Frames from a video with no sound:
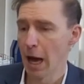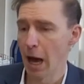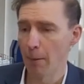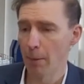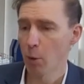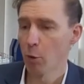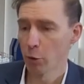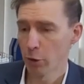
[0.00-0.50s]

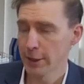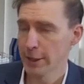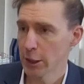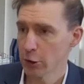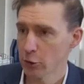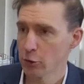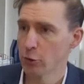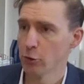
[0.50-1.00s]
And we'll
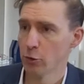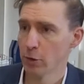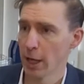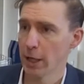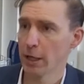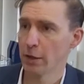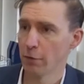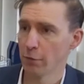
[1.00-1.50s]
continue to do
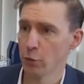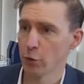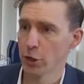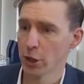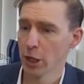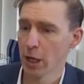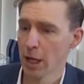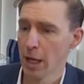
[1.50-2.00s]
that in the
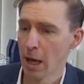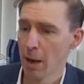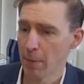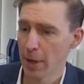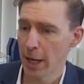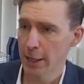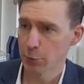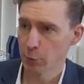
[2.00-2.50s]
future.
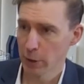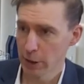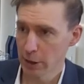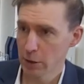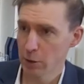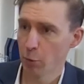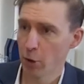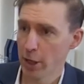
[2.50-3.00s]
But as
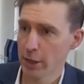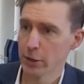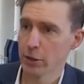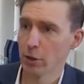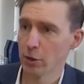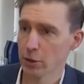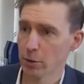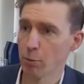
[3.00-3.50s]
we spread
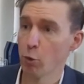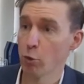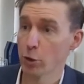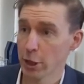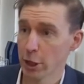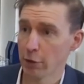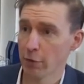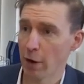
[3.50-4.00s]
into more
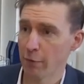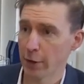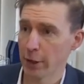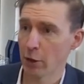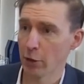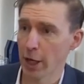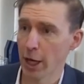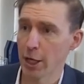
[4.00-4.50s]

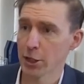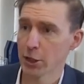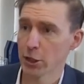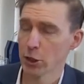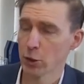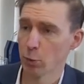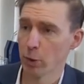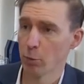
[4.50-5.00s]
geographic
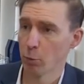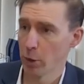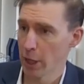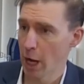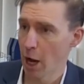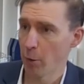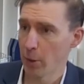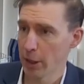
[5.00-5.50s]
locations, where we're
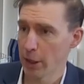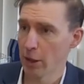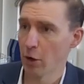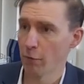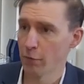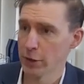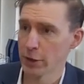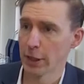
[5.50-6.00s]
now in,
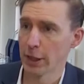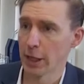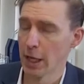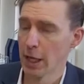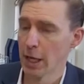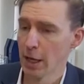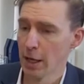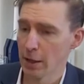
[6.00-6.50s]

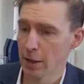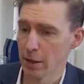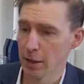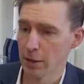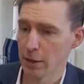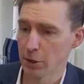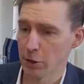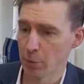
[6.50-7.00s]
obviously,
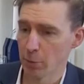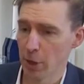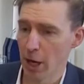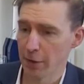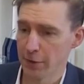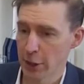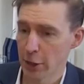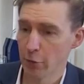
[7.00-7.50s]
the
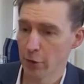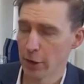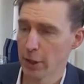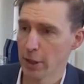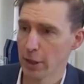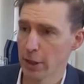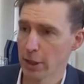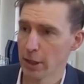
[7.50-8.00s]
shipyards here
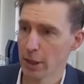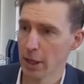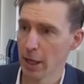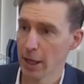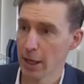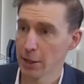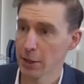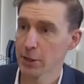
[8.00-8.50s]
in
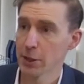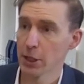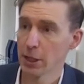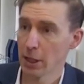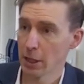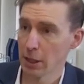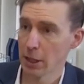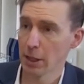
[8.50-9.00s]

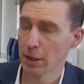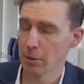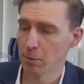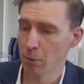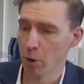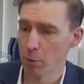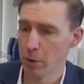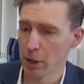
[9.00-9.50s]
Henderson and
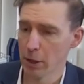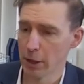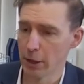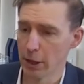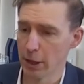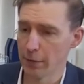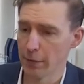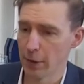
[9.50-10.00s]
in Mobile
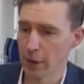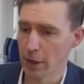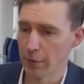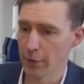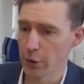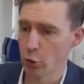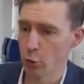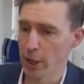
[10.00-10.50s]
in
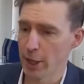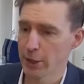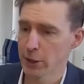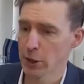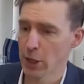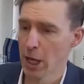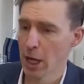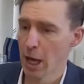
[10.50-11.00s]
the
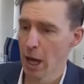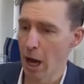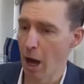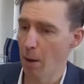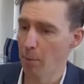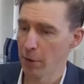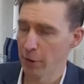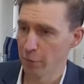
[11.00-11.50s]
US,
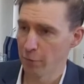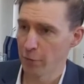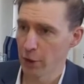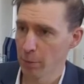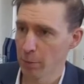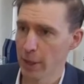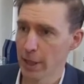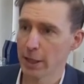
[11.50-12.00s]
but the
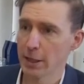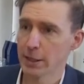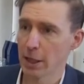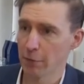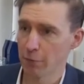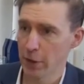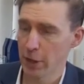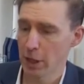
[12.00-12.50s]
Philippines
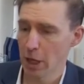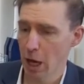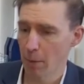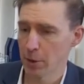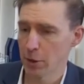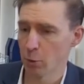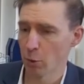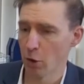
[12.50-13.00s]
and
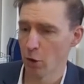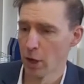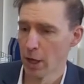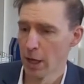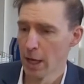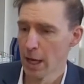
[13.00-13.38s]
Vietnam as well,